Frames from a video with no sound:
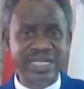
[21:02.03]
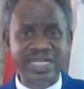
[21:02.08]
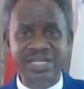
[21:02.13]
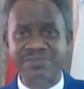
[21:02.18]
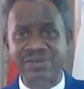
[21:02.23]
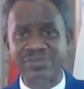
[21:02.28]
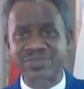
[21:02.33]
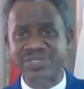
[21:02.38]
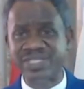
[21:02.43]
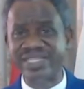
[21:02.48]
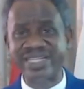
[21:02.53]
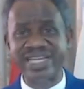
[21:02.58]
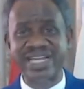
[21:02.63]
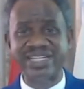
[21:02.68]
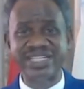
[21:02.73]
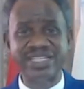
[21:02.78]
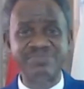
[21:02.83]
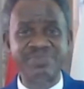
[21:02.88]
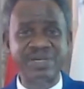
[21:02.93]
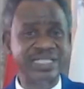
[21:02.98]
and the Bible says the
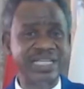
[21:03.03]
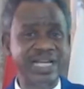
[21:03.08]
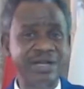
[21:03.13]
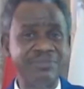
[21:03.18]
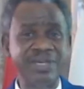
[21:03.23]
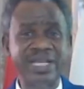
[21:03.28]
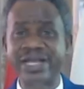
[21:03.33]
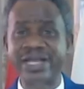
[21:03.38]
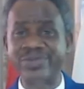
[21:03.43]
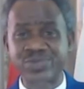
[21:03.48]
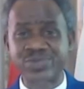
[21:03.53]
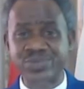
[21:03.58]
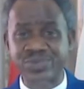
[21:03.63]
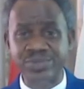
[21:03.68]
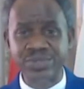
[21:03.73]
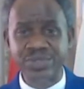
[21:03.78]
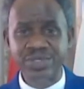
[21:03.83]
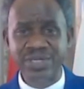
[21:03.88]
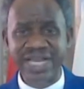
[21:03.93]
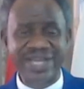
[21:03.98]
agreement shall be
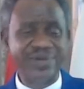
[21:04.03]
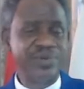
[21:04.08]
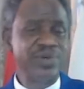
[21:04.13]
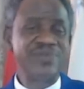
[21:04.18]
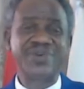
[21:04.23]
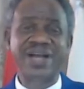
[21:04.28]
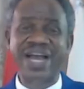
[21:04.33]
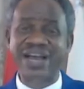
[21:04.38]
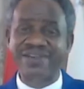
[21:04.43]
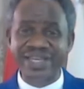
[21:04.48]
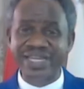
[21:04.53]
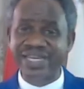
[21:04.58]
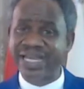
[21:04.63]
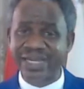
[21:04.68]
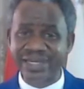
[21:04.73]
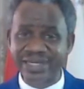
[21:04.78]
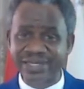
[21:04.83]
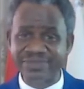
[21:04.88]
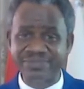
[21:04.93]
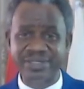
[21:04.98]
cancelled. I don't even have any
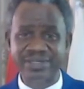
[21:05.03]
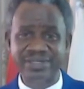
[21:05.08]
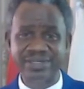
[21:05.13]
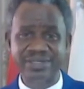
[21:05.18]
agreement.